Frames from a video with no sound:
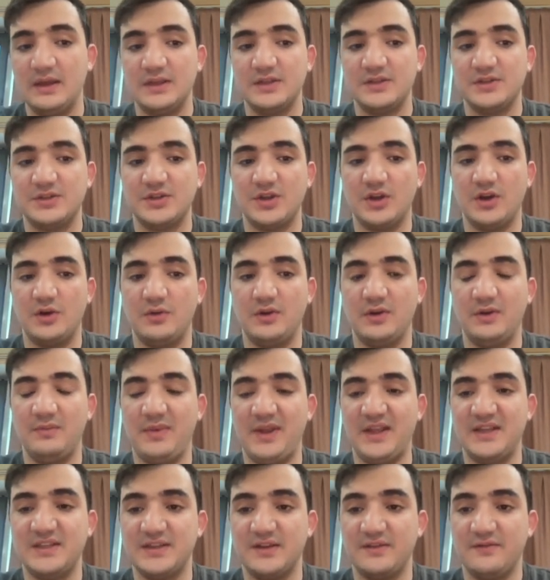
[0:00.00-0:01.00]
So it
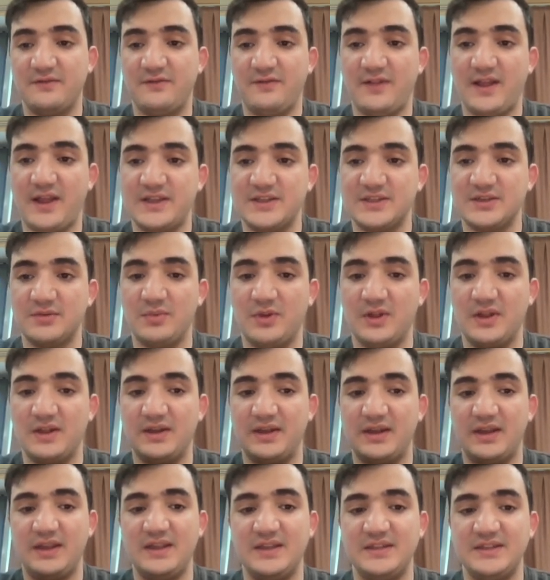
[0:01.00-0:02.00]
makes it flexible
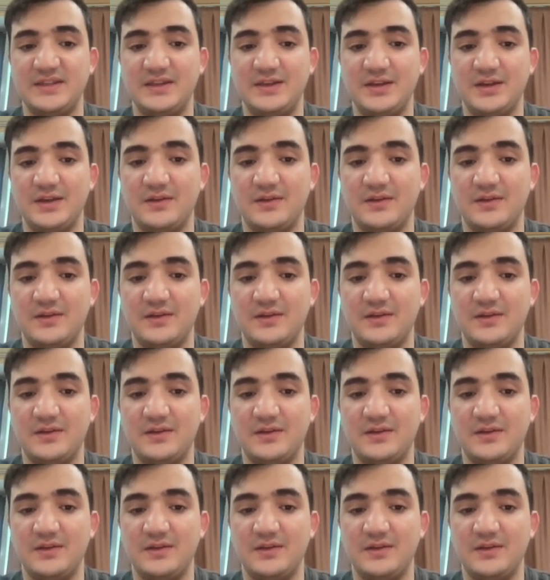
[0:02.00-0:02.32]
and easy to